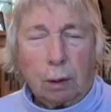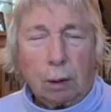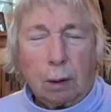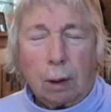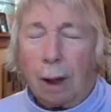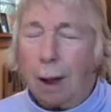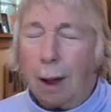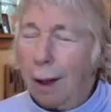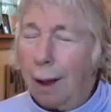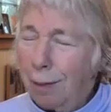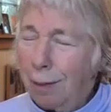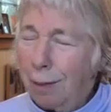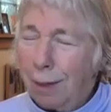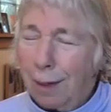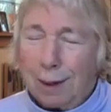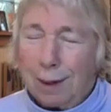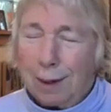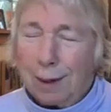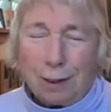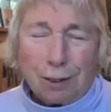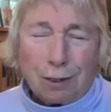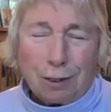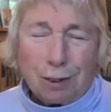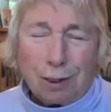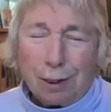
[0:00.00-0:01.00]
And that
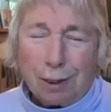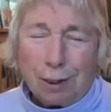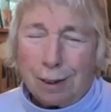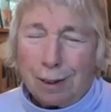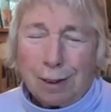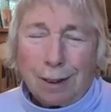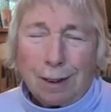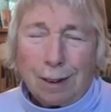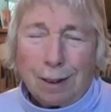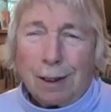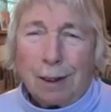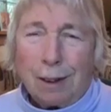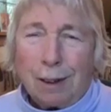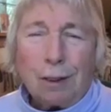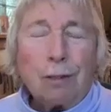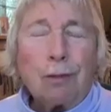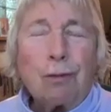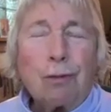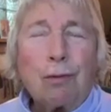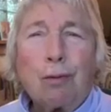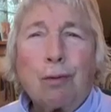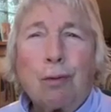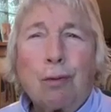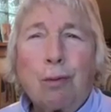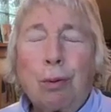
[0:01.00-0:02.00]
is
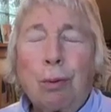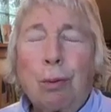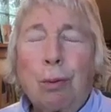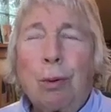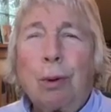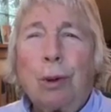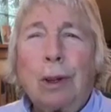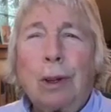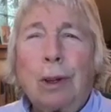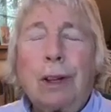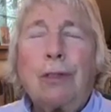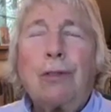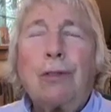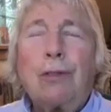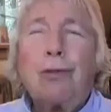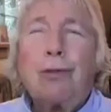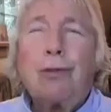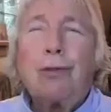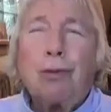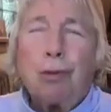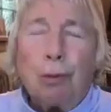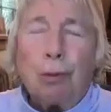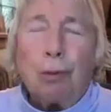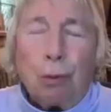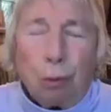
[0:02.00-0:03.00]
truly
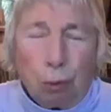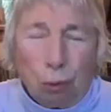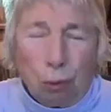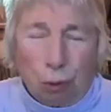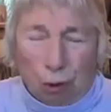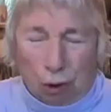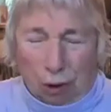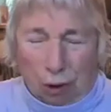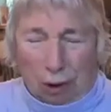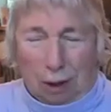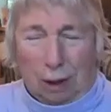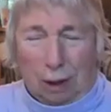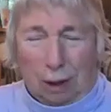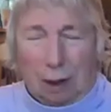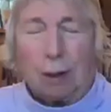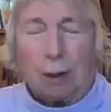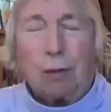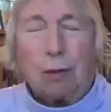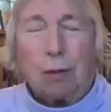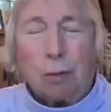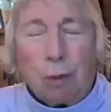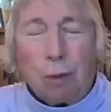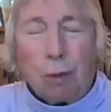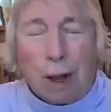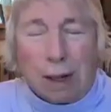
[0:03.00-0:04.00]
choosing
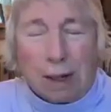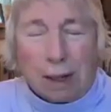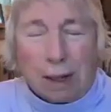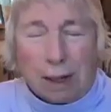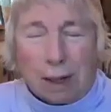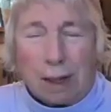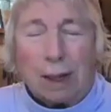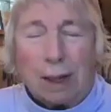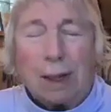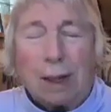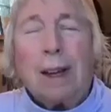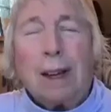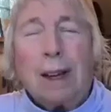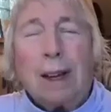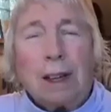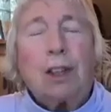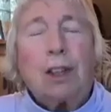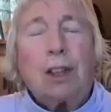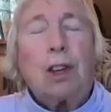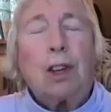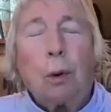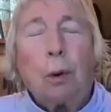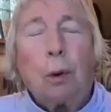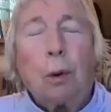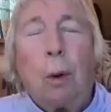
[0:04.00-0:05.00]
and ready
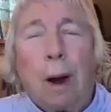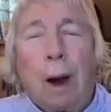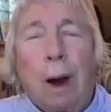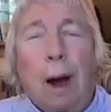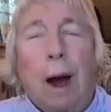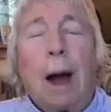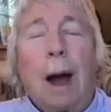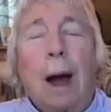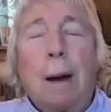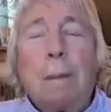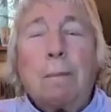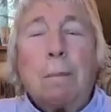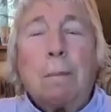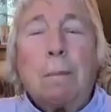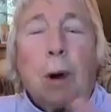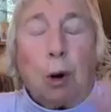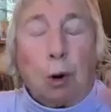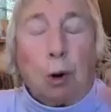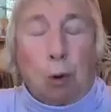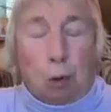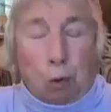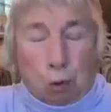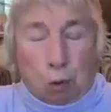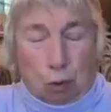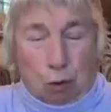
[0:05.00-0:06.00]
to
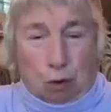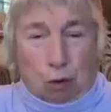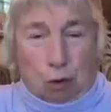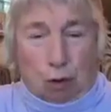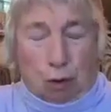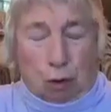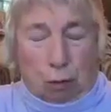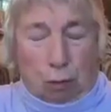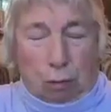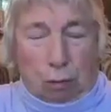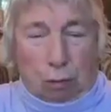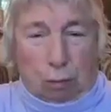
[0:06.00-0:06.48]
emerge,